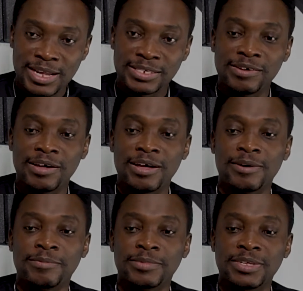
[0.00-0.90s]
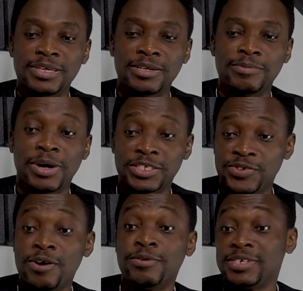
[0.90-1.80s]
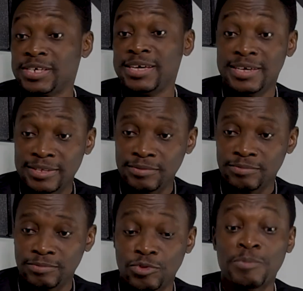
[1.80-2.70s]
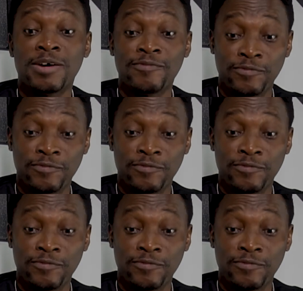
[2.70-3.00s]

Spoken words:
It's the bacteria on the skin, normal